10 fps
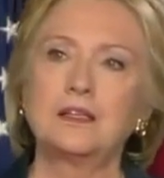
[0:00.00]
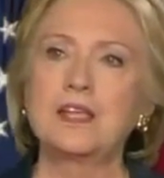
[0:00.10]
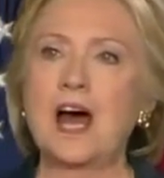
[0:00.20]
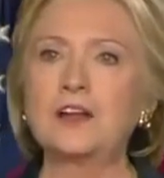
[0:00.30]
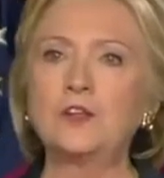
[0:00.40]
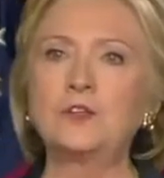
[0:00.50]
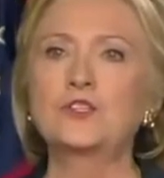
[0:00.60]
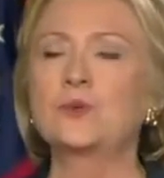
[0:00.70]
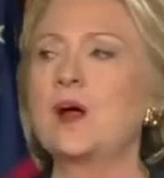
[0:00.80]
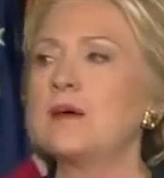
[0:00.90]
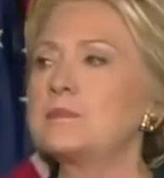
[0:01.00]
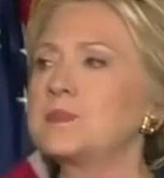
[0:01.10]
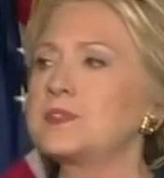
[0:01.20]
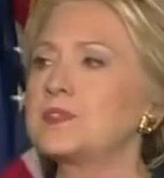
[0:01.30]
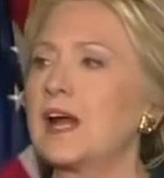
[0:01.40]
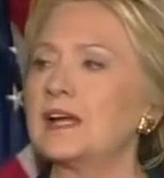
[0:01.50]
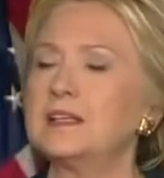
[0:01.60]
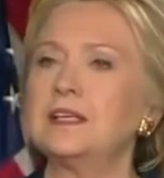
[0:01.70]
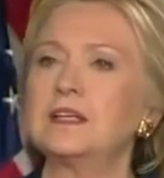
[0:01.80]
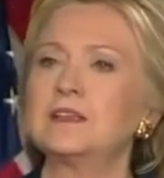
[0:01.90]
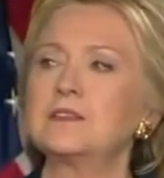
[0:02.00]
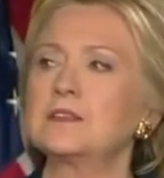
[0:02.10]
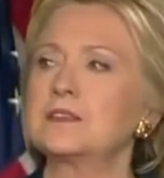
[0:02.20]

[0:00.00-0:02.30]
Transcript: Donald Trump's ideas